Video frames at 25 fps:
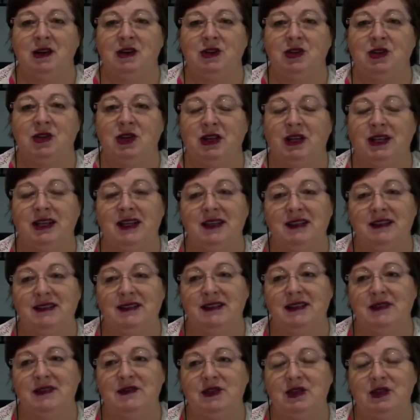Train
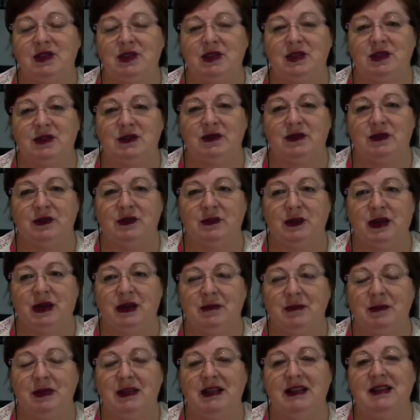yourself to do it for
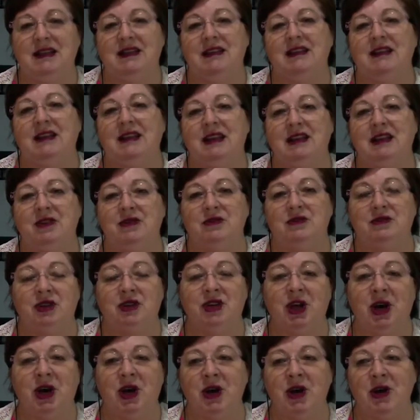1 minute, then you'll
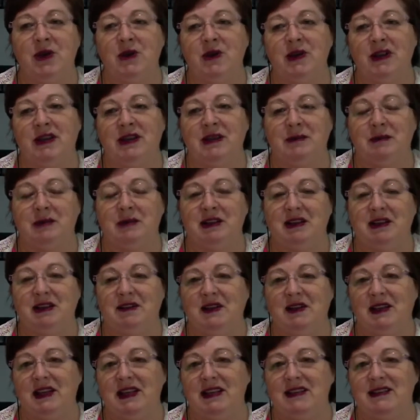know in the middle
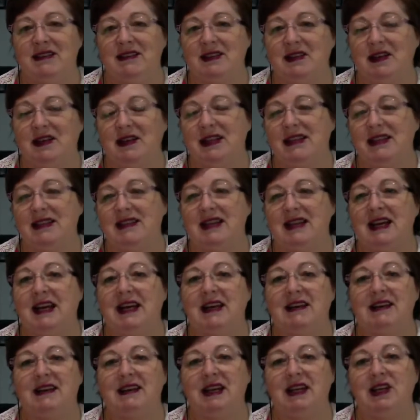of an anxiety
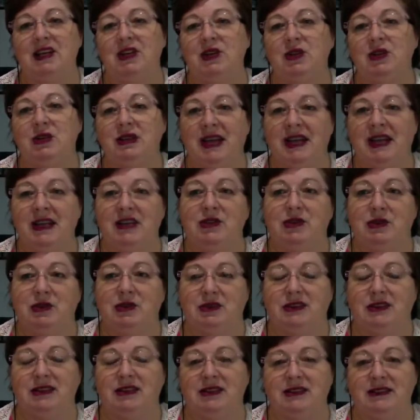attack that you can
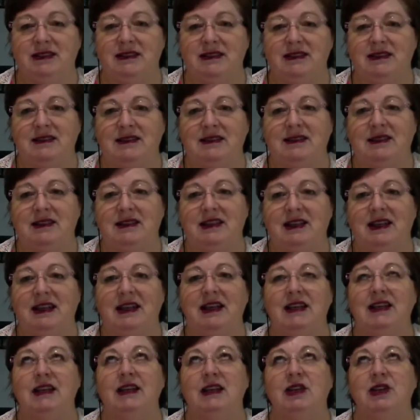do this,
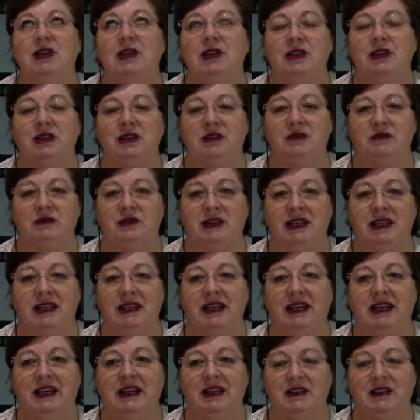okay? That you can
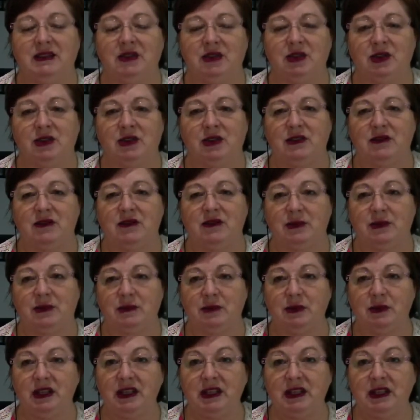regain control of your
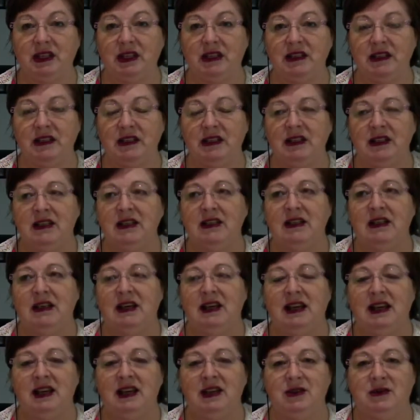breathing
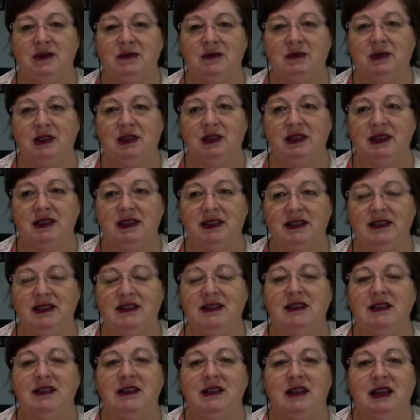and your
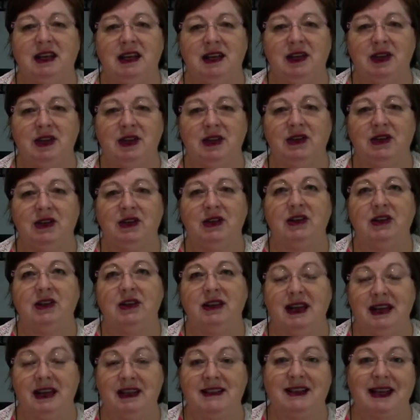mind, and
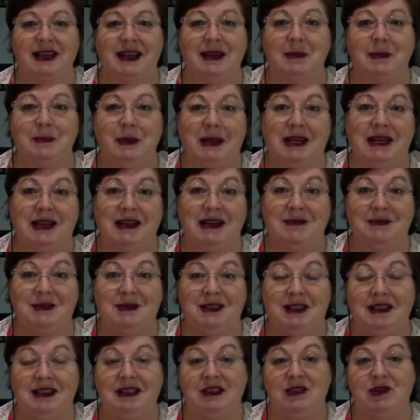it
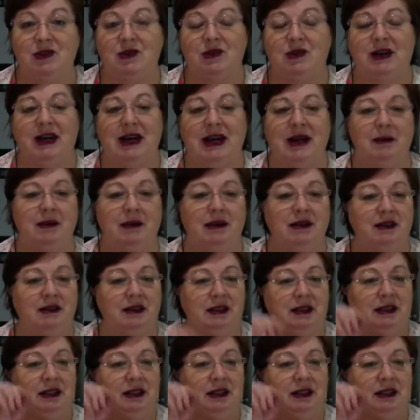becomes a literal habit.